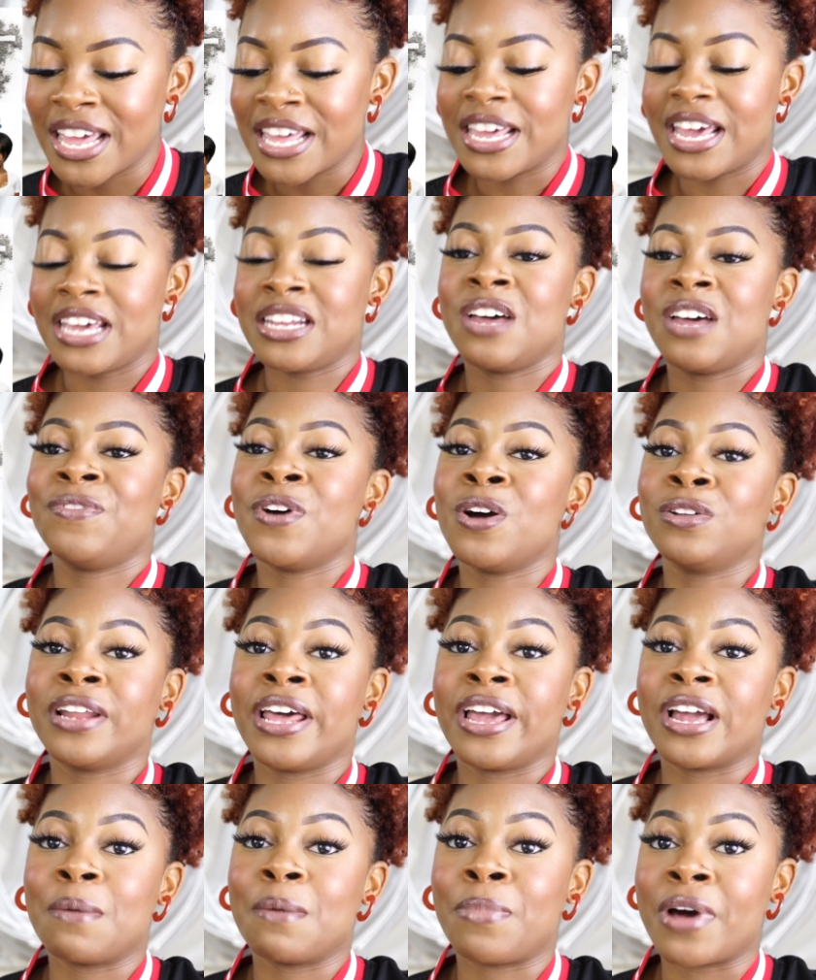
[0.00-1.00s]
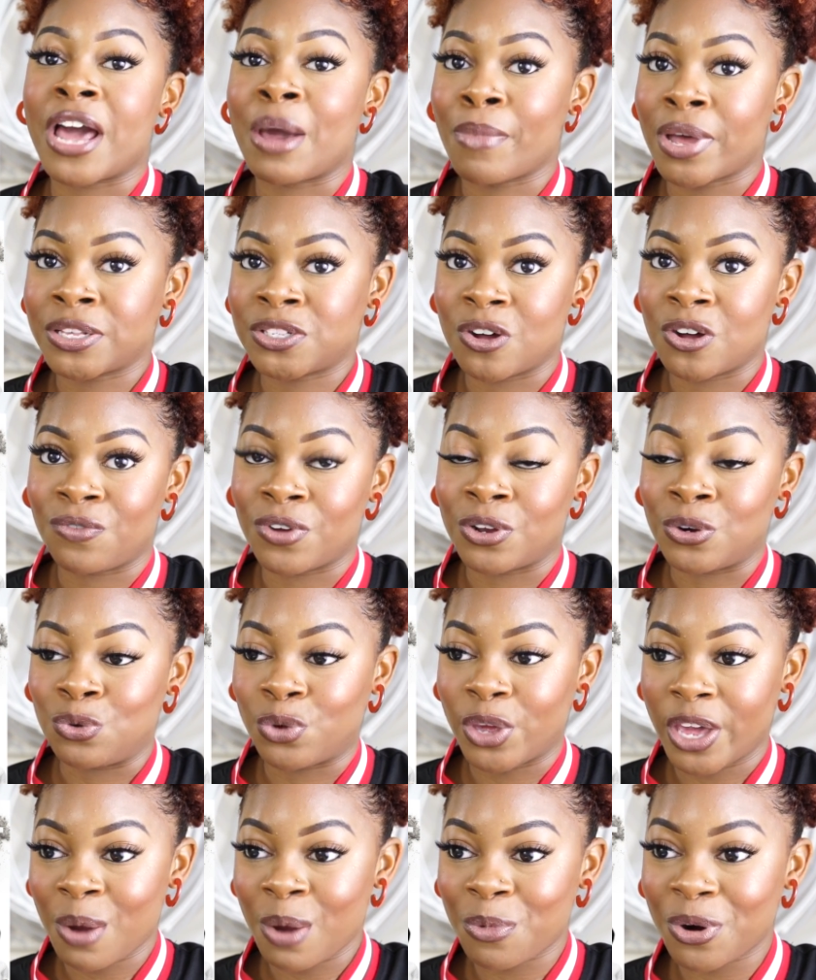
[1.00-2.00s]
and I felt like buying myself a new
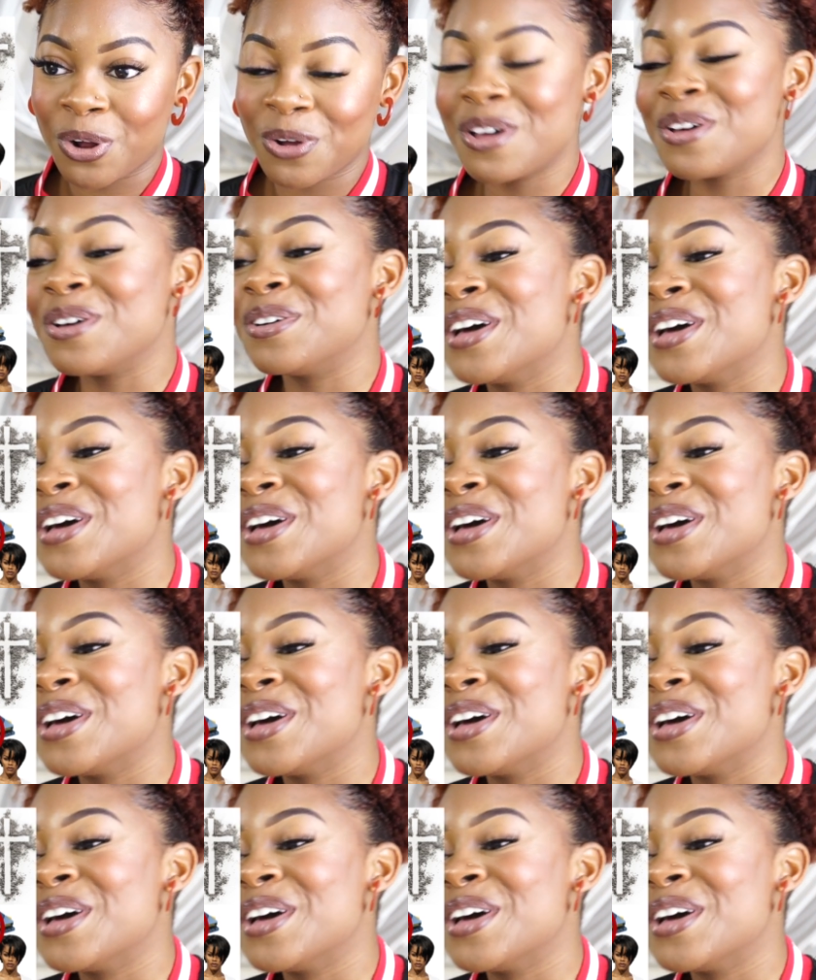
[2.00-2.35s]
camera